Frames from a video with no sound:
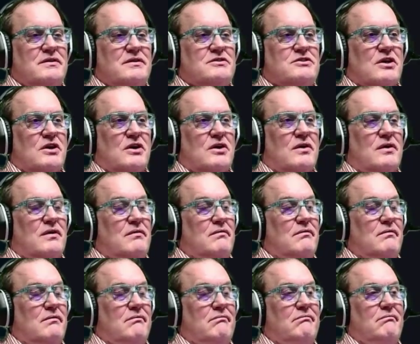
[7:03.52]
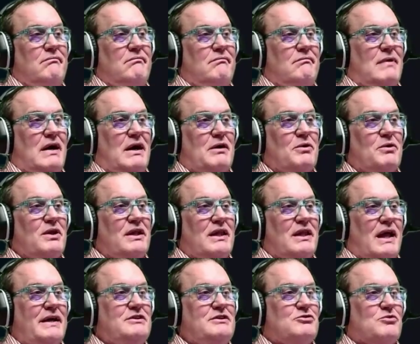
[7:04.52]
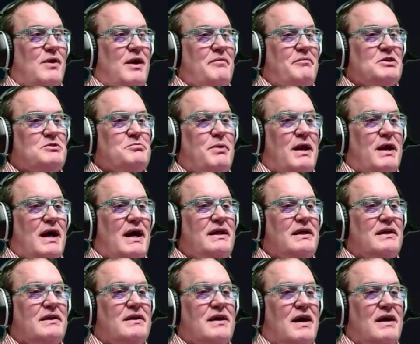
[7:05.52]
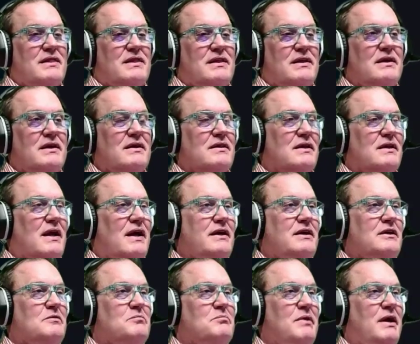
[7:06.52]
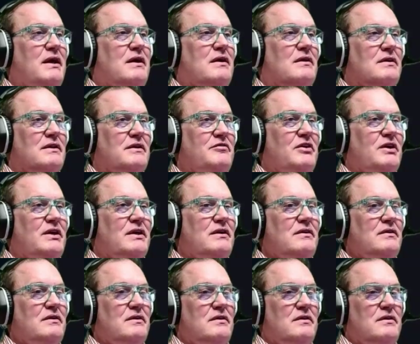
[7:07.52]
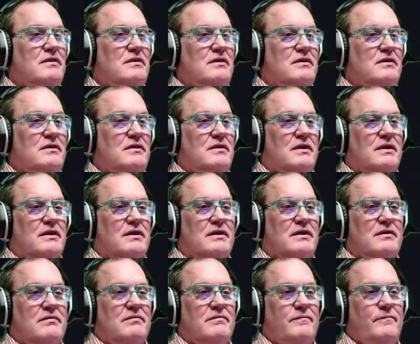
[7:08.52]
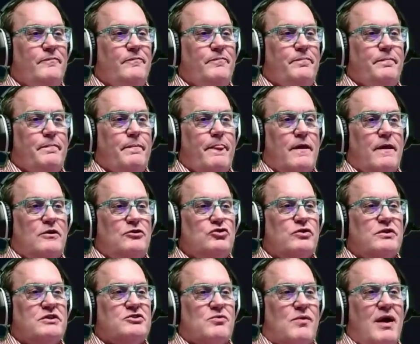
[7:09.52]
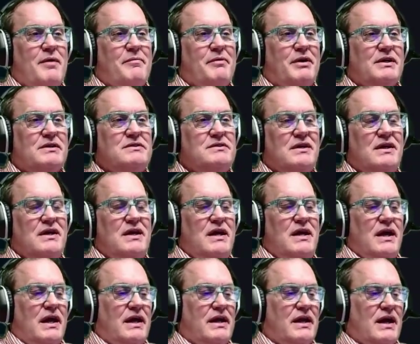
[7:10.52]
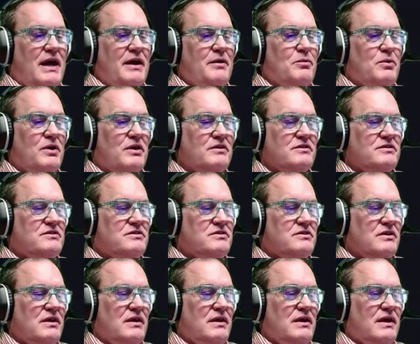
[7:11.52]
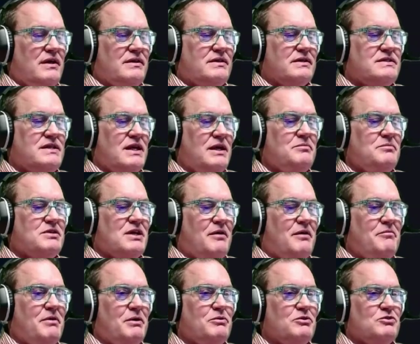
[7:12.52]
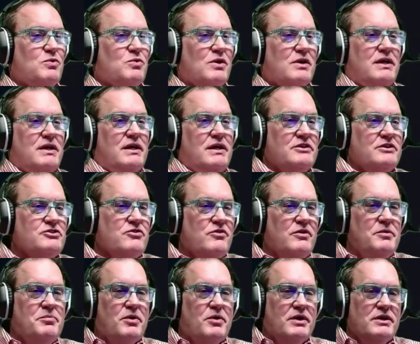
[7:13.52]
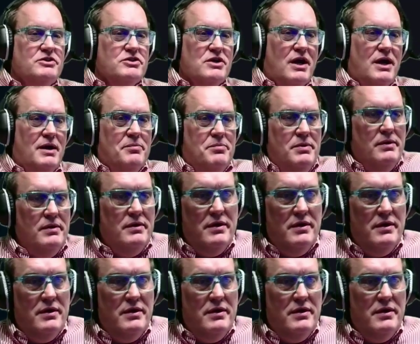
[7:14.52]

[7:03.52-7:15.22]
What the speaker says: So I really like ceramics, but I did not think that I could make a living uh, doing ceramics. And I was at the same time I was working in a screen printing shop,